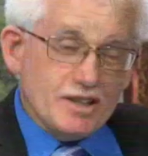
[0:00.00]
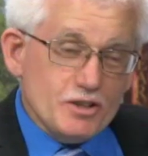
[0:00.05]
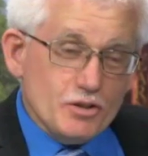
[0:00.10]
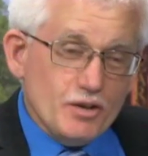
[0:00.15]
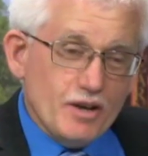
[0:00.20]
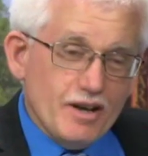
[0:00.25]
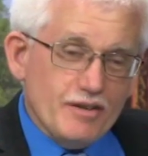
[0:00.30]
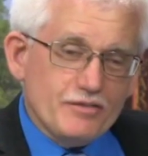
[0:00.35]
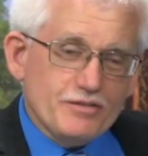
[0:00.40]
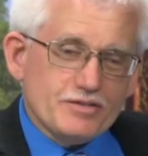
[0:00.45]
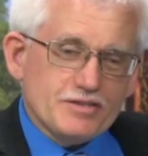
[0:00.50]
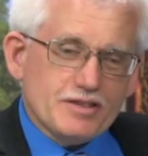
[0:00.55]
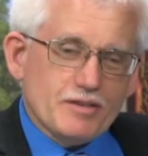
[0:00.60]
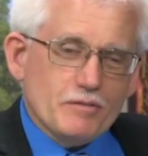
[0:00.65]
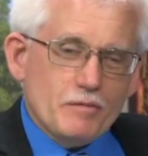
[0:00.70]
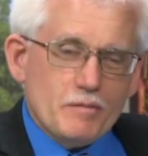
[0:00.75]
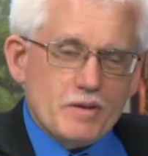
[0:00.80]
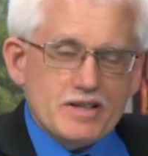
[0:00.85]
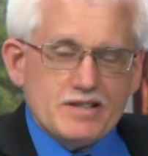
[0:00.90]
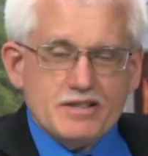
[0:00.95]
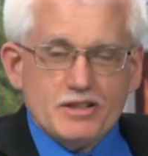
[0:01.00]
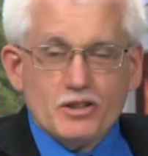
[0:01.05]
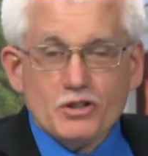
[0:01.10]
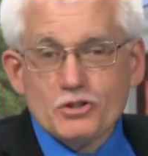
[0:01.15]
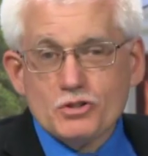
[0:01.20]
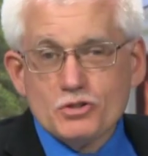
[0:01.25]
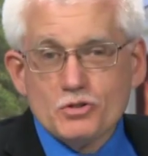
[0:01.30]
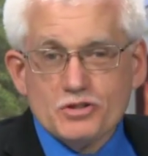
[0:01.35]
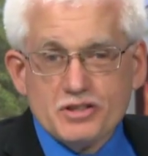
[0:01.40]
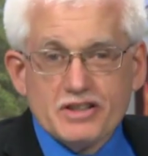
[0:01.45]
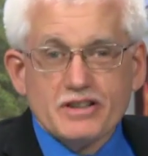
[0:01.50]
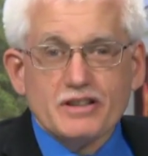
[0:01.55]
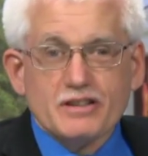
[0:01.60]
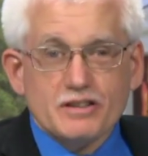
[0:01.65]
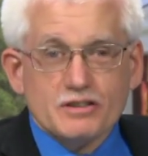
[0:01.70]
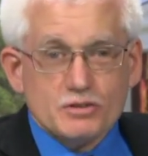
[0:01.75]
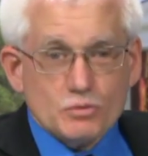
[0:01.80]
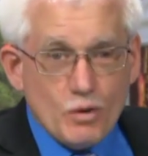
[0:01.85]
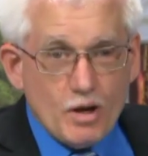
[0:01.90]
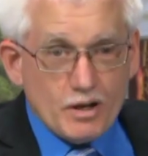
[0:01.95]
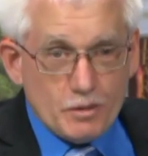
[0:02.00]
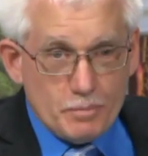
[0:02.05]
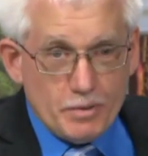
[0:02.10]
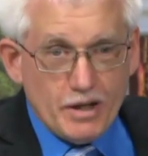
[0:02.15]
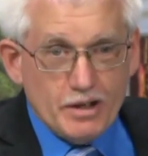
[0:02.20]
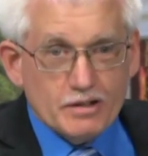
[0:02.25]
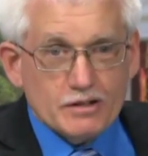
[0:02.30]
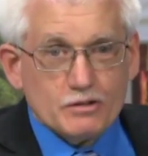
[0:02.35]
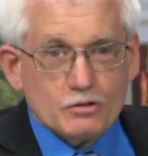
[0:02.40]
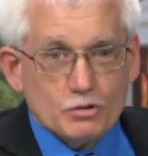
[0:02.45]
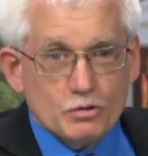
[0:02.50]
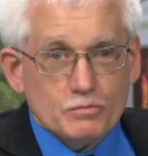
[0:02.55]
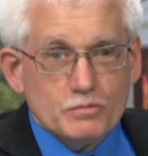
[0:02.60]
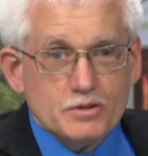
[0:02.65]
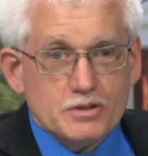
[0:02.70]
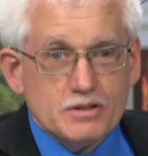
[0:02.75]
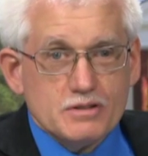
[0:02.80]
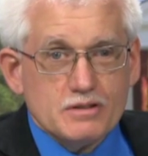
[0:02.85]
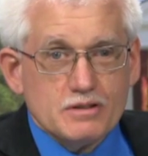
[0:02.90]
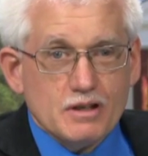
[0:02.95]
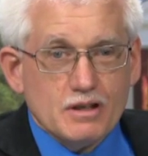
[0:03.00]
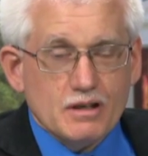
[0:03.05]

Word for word: do have some of my singers who sing in the squacapella group, which is, uh, uh-huh.